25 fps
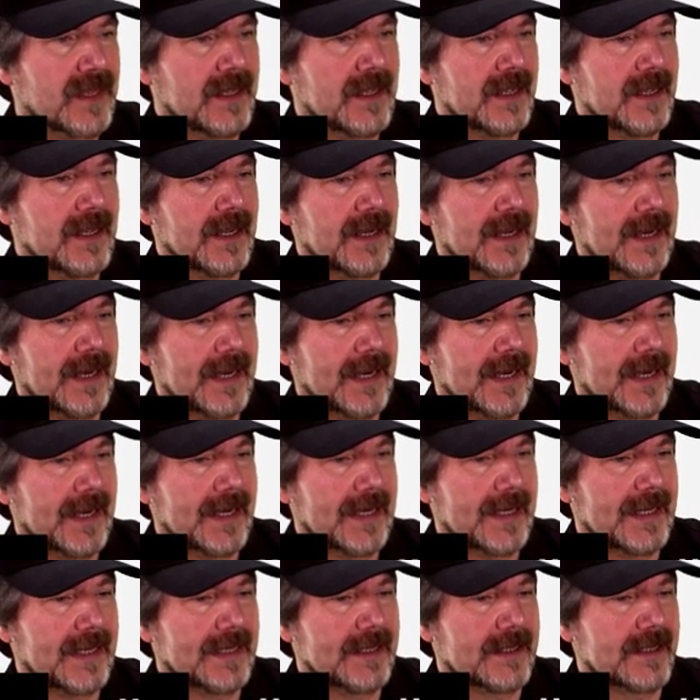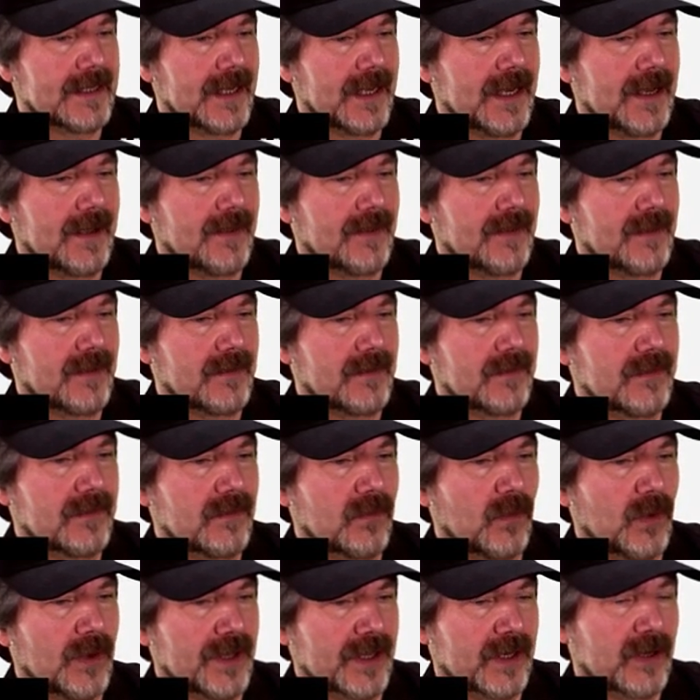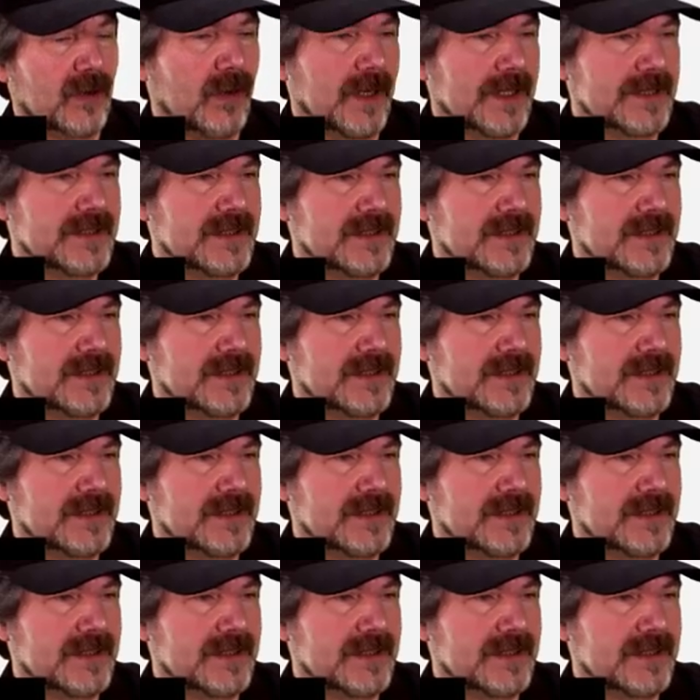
And uh, one of the questions